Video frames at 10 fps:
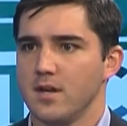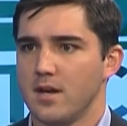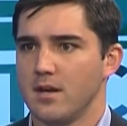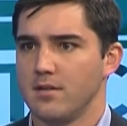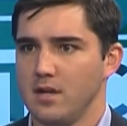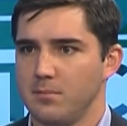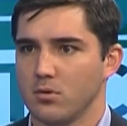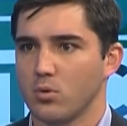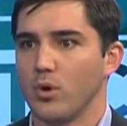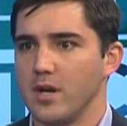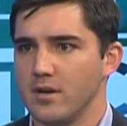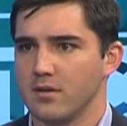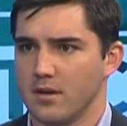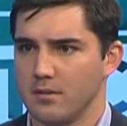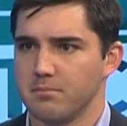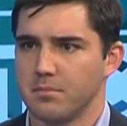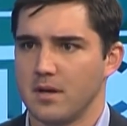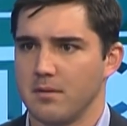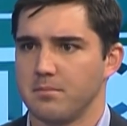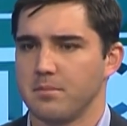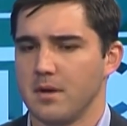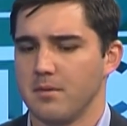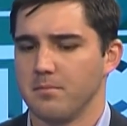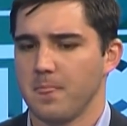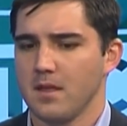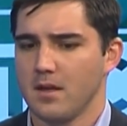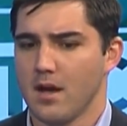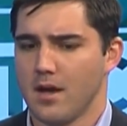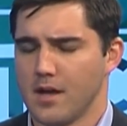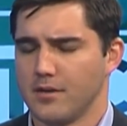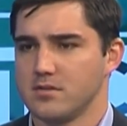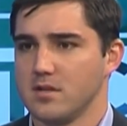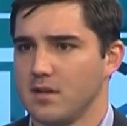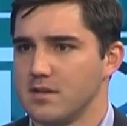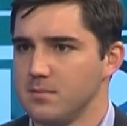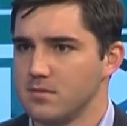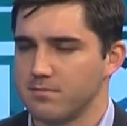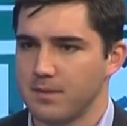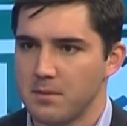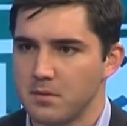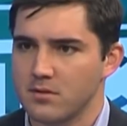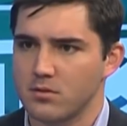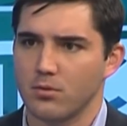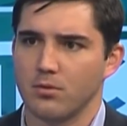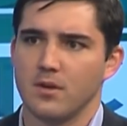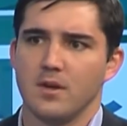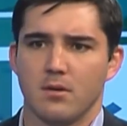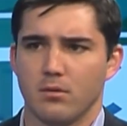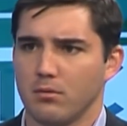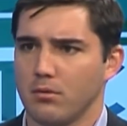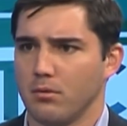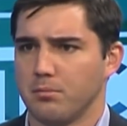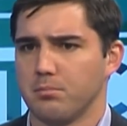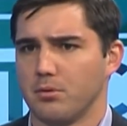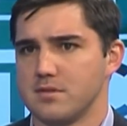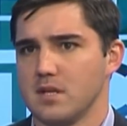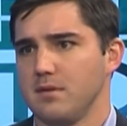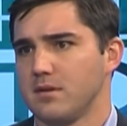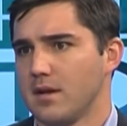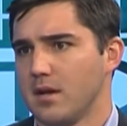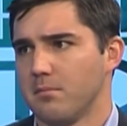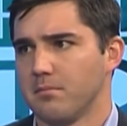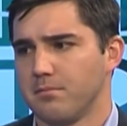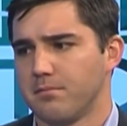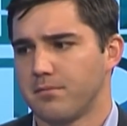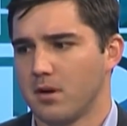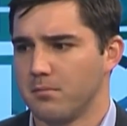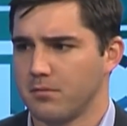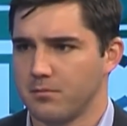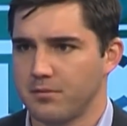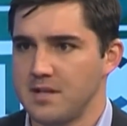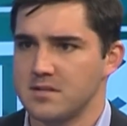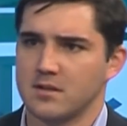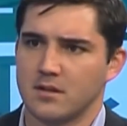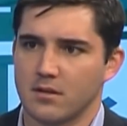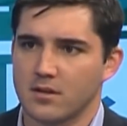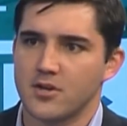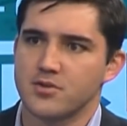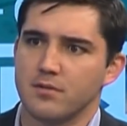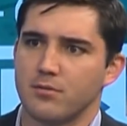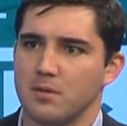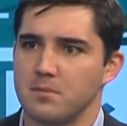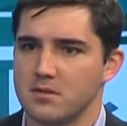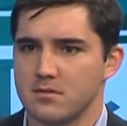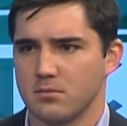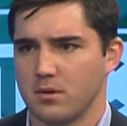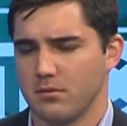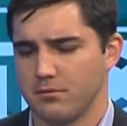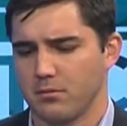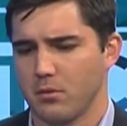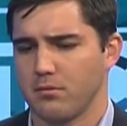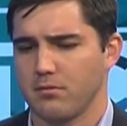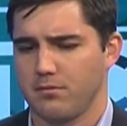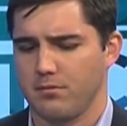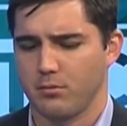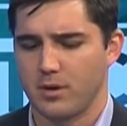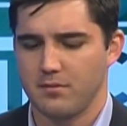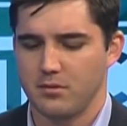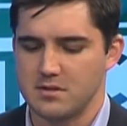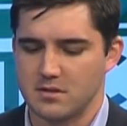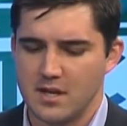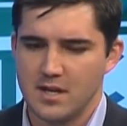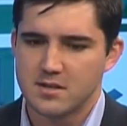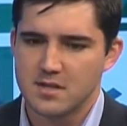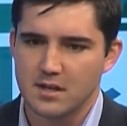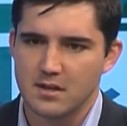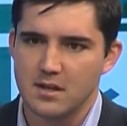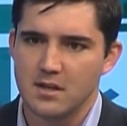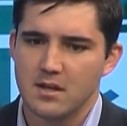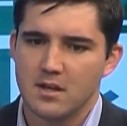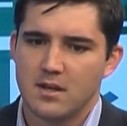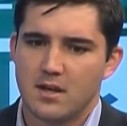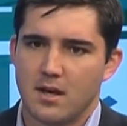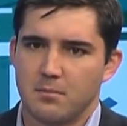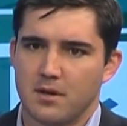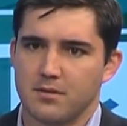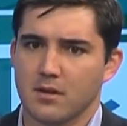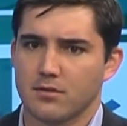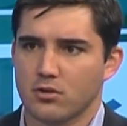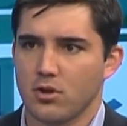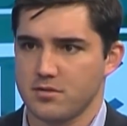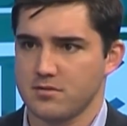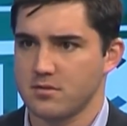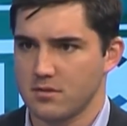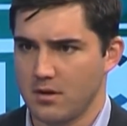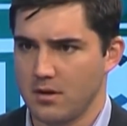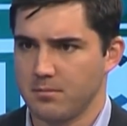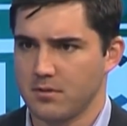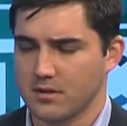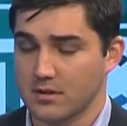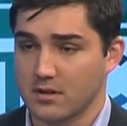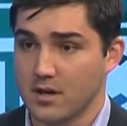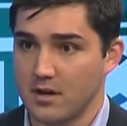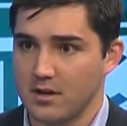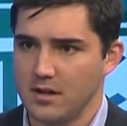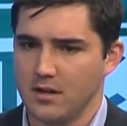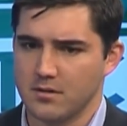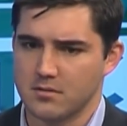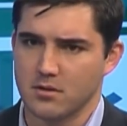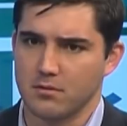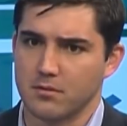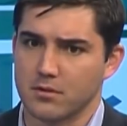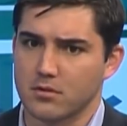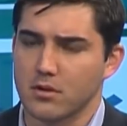the Libra coin and receive it as a means of payment, or receive it from friends in another country for remittance, or for whatever reason. Secondly, I think the costs currently, so the